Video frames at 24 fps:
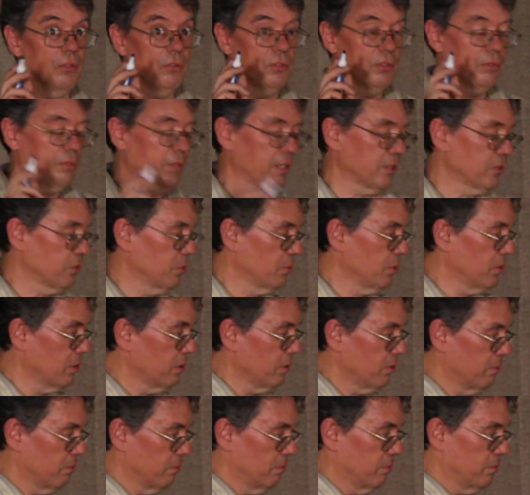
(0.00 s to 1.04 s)
of x
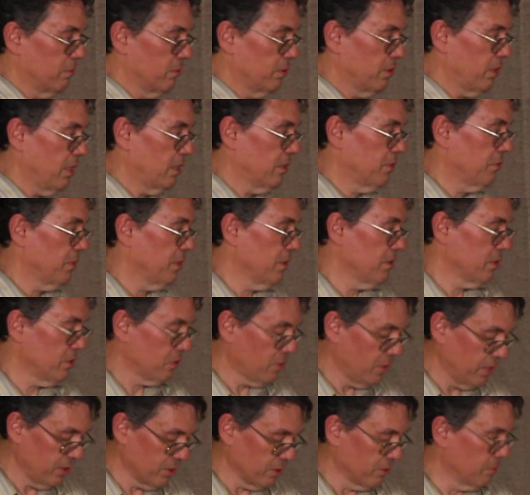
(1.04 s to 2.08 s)
will satisfy this
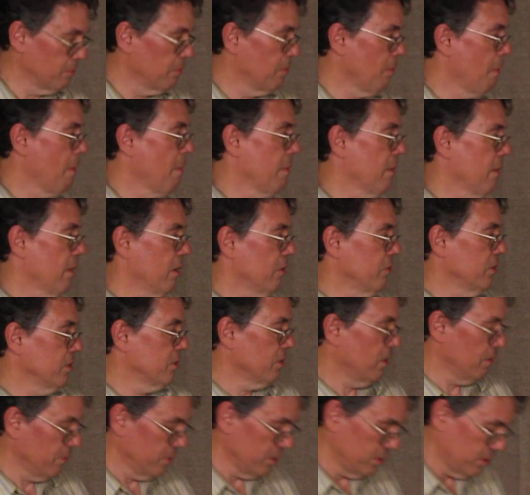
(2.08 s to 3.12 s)
equation. How do we
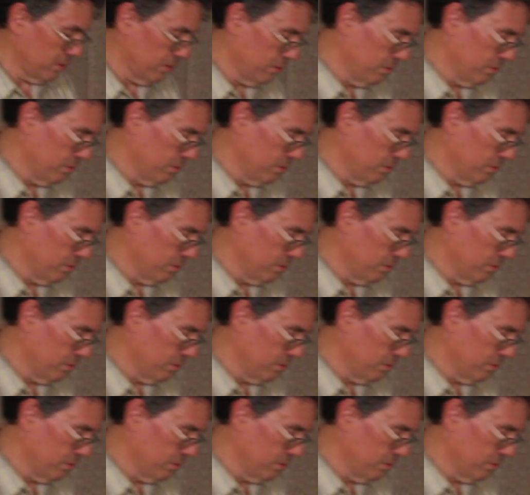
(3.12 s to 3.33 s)
solve this?